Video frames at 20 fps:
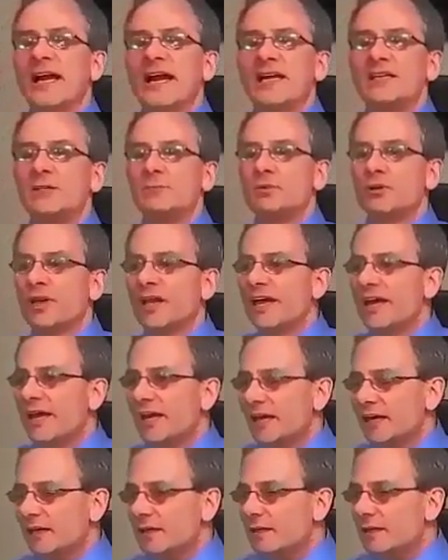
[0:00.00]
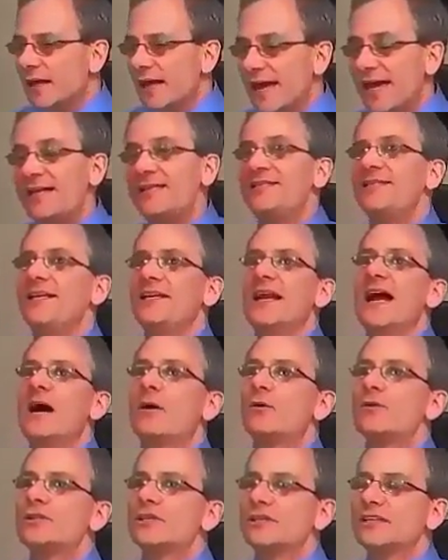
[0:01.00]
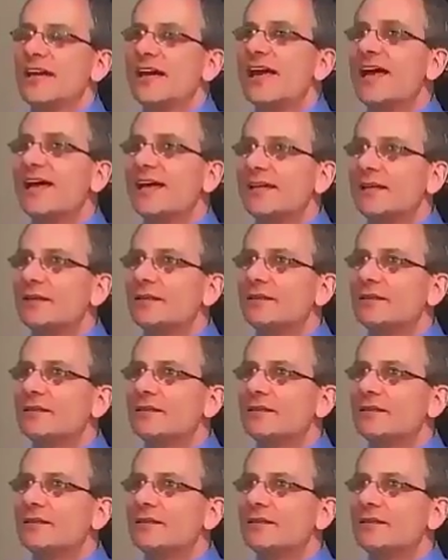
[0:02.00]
and had to play 18 hours a day.